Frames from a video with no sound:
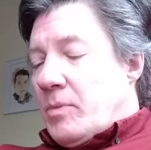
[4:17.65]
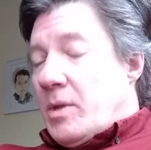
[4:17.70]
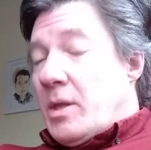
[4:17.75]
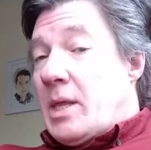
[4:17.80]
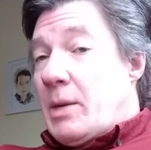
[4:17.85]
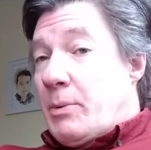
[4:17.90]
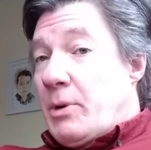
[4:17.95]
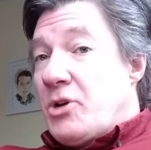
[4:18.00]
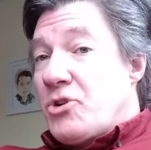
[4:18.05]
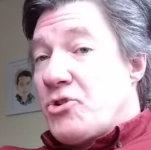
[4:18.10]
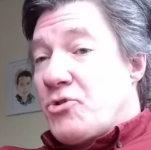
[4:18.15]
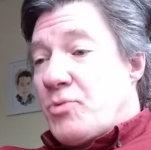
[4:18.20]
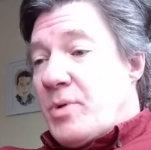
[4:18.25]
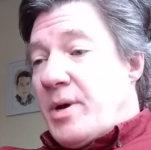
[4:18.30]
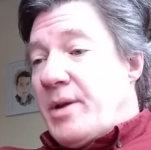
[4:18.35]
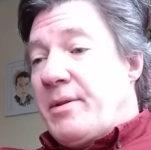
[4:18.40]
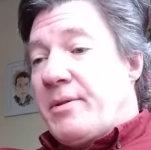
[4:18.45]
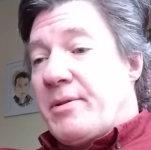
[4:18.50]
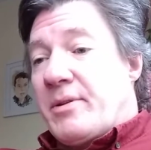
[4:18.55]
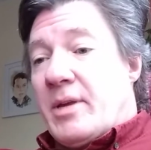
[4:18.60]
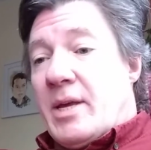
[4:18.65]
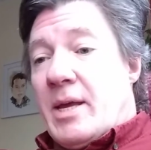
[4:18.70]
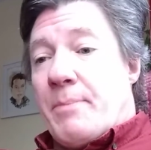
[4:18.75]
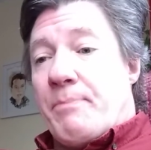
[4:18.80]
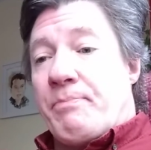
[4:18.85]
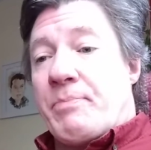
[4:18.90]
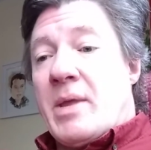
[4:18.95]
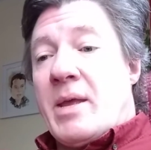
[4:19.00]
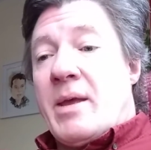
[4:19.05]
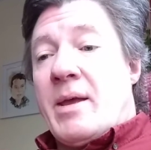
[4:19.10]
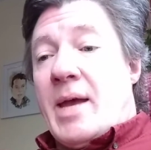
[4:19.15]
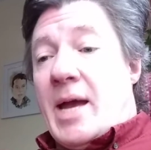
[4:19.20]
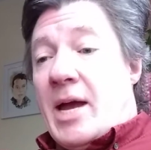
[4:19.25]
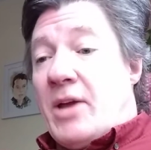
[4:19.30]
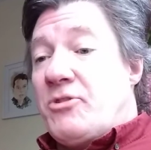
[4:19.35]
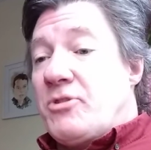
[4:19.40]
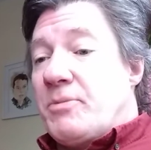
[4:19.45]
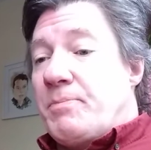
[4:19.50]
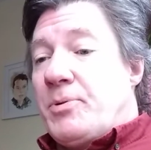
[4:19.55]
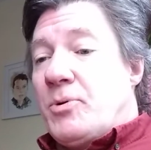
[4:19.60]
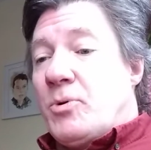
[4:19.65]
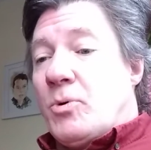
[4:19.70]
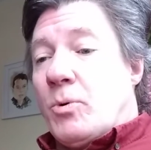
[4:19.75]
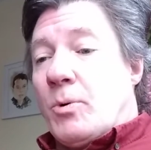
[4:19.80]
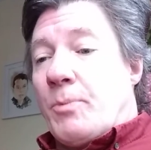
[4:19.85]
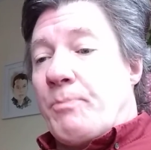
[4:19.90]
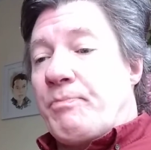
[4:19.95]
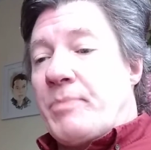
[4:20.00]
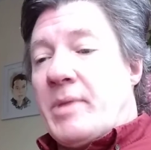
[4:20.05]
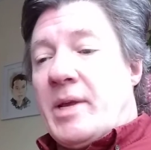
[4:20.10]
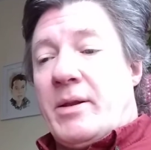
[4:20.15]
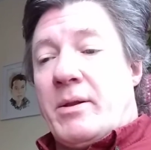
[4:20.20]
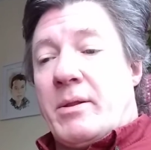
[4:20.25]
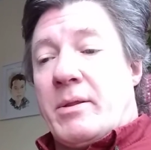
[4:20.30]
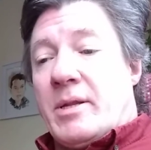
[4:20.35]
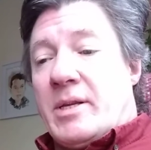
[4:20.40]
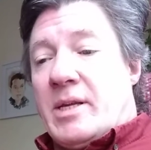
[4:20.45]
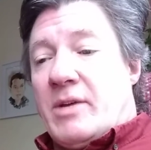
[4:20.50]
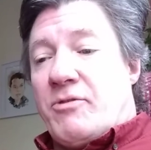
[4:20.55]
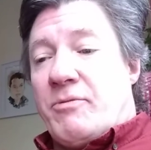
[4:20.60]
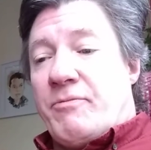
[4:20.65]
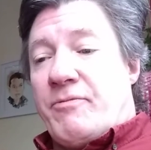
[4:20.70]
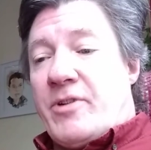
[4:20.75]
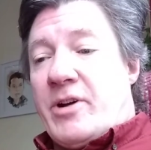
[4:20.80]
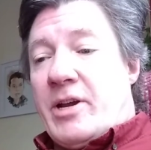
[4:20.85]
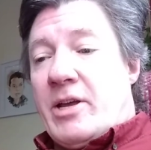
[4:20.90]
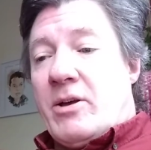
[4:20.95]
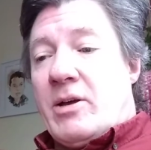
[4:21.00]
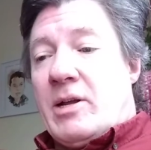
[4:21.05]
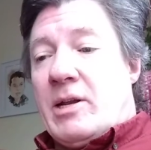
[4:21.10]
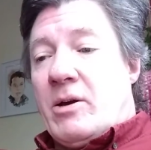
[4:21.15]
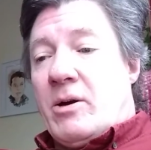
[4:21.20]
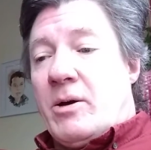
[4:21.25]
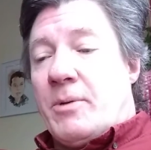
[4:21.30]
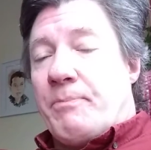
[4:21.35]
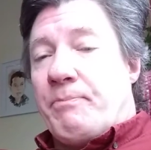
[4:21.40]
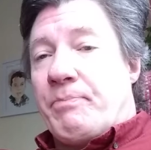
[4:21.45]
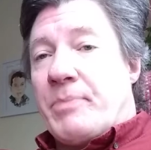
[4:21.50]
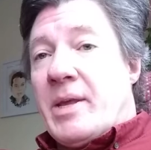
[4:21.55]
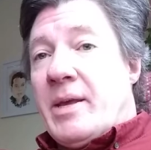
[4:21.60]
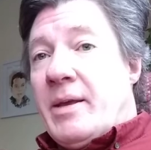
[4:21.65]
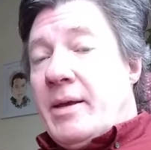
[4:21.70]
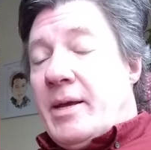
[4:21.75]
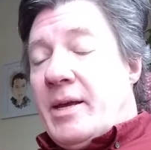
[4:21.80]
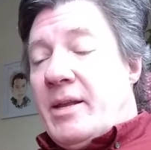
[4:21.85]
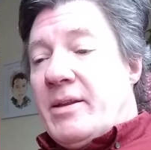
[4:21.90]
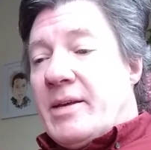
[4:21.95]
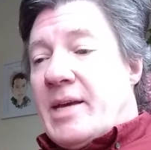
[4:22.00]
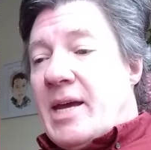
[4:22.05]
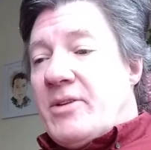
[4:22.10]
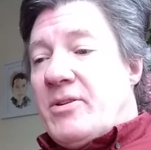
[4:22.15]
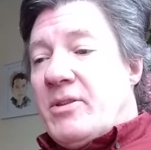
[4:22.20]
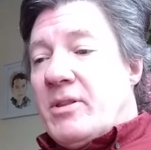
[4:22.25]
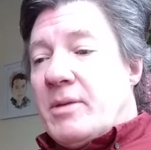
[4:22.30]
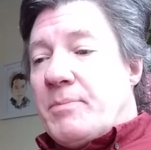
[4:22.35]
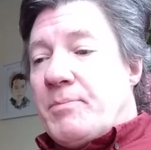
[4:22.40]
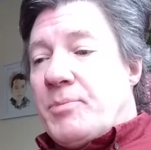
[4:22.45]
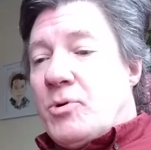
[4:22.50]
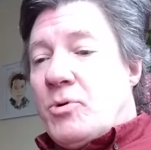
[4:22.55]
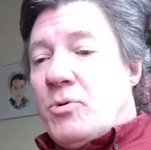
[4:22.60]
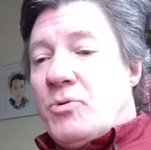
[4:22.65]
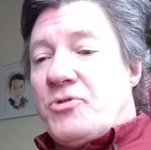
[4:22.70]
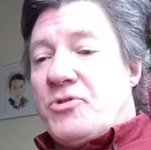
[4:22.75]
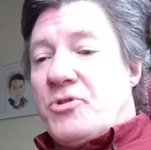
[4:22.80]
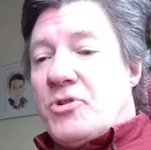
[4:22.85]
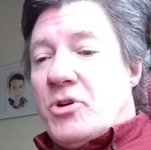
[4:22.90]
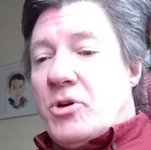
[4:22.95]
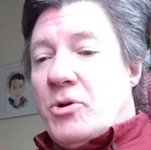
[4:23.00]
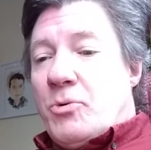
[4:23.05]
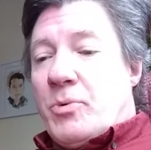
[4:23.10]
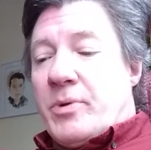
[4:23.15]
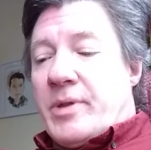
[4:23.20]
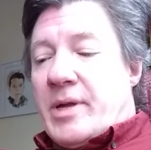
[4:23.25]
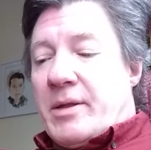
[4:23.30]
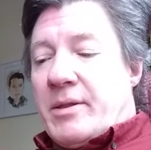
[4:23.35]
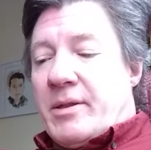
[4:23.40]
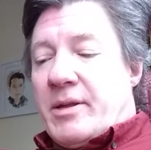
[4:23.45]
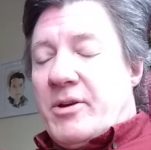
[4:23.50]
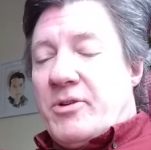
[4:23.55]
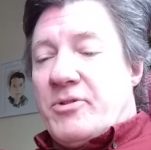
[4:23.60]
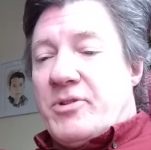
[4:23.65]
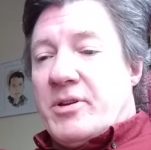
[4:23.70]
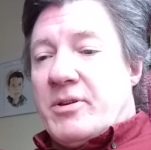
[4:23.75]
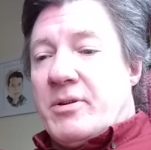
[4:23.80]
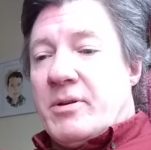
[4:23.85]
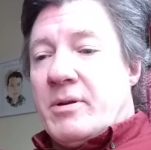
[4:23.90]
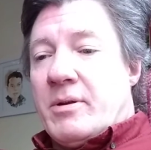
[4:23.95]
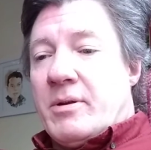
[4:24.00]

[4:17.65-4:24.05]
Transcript: There were shrines to him and to Paul in the city from very early on, indicating that Paul too was executed,